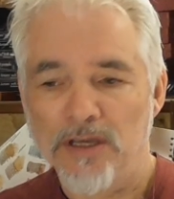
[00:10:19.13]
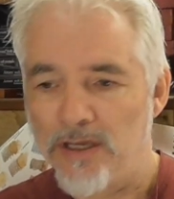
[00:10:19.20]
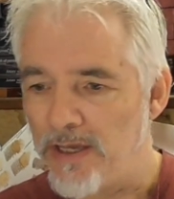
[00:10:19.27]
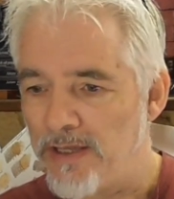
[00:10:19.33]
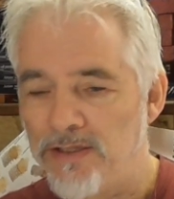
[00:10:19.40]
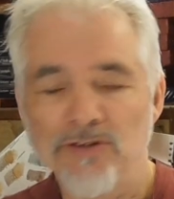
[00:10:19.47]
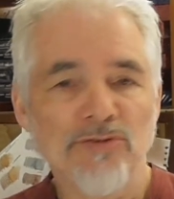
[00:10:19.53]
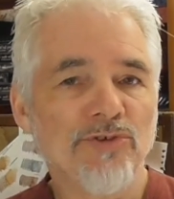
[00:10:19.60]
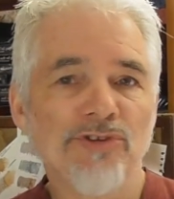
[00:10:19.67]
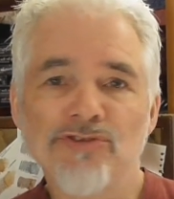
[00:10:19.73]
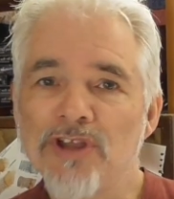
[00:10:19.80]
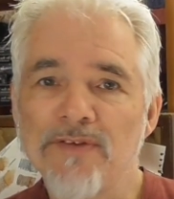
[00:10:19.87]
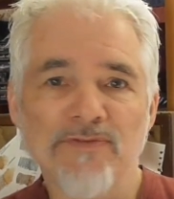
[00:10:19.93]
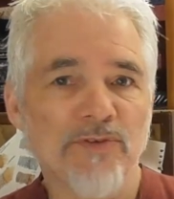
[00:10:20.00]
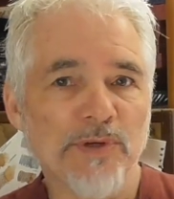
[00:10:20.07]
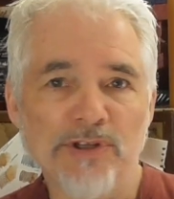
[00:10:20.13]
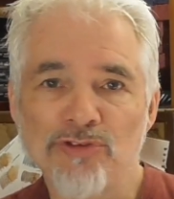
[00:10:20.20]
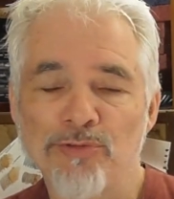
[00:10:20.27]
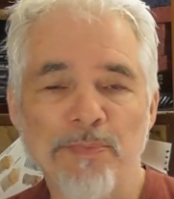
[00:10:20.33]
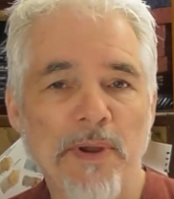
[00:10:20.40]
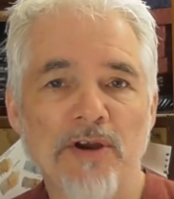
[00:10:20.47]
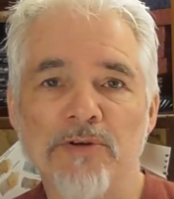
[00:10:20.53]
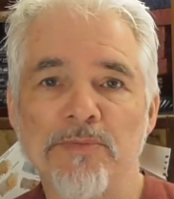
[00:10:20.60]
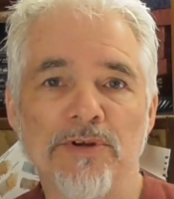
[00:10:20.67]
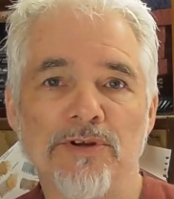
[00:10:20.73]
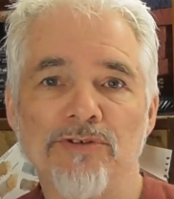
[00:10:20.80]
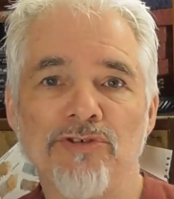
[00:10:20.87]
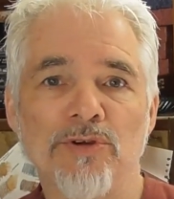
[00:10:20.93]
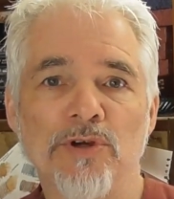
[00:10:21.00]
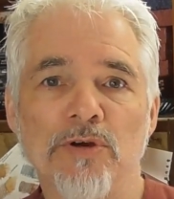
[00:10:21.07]
and you just have to experiment
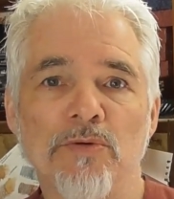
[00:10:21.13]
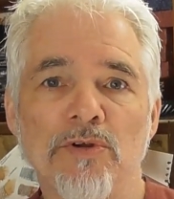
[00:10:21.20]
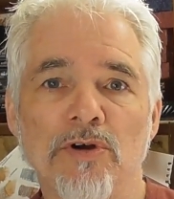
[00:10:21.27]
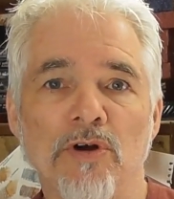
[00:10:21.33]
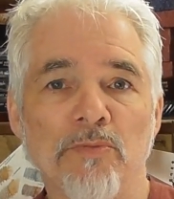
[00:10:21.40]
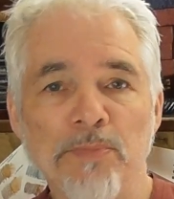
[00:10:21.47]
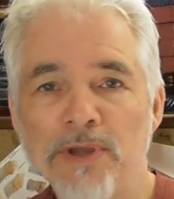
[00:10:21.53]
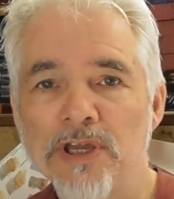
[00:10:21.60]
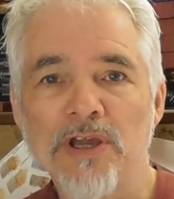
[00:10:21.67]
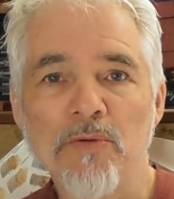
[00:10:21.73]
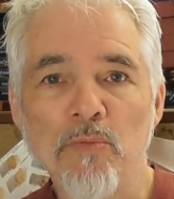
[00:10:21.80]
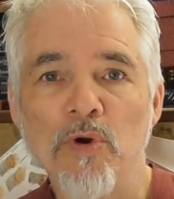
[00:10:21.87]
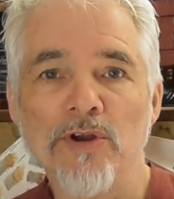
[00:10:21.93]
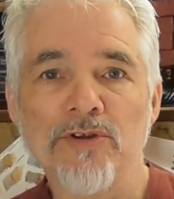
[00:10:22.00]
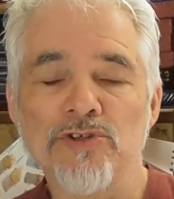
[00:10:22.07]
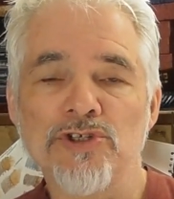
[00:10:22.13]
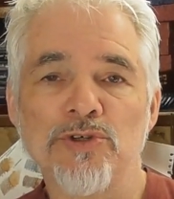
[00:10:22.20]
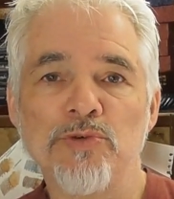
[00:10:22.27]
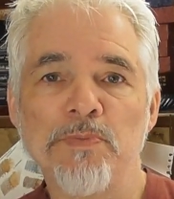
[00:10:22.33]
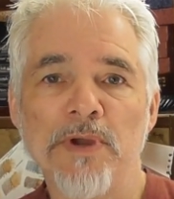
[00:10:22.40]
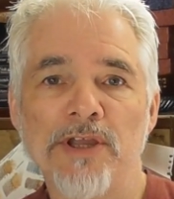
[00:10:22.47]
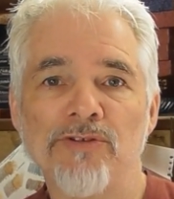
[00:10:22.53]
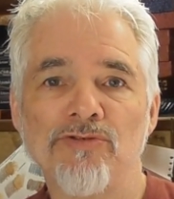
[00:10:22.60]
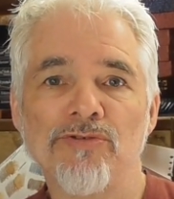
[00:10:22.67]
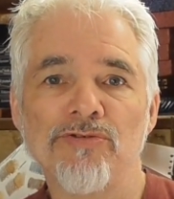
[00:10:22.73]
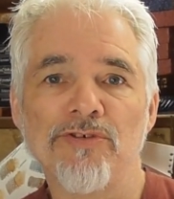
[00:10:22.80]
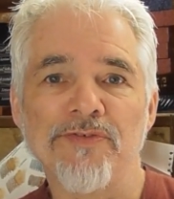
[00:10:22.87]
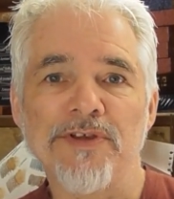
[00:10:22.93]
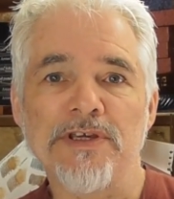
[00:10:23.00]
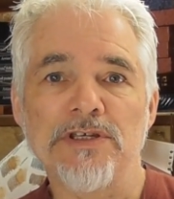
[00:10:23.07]
as you go along. Pick up 1 or 2 pencils
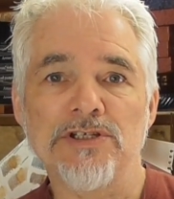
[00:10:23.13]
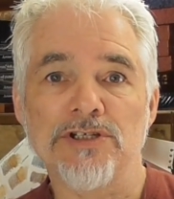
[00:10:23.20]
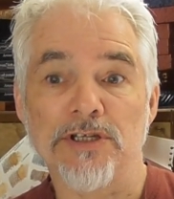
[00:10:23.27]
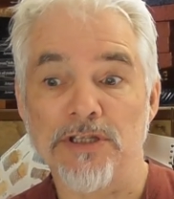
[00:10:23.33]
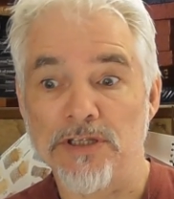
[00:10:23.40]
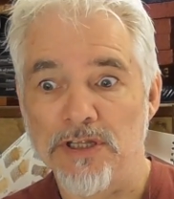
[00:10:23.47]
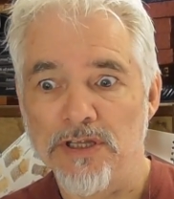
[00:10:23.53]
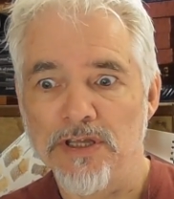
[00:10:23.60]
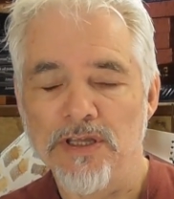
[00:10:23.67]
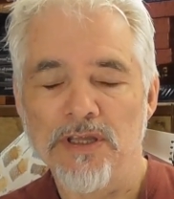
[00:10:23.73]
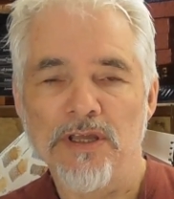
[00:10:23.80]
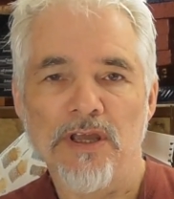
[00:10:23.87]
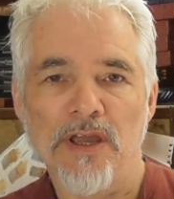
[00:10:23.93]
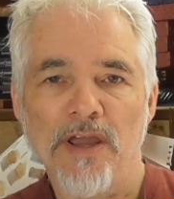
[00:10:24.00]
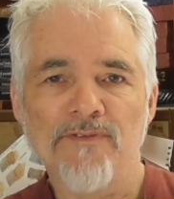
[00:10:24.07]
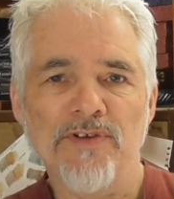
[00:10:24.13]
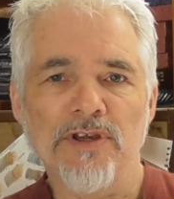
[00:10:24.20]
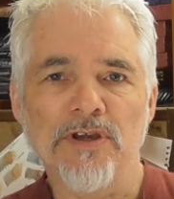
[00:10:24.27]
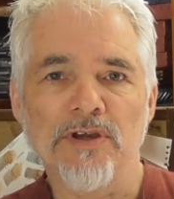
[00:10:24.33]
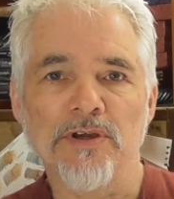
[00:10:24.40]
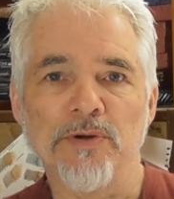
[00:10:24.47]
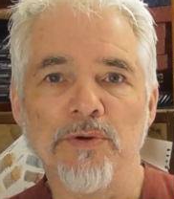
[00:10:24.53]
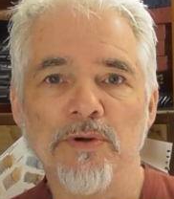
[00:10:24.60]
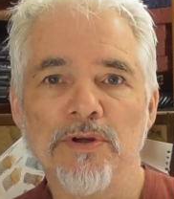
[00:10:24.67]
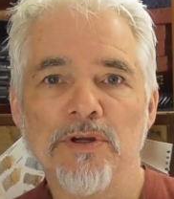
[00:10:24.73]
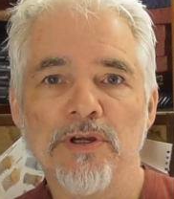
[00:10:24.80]
of each and have a go.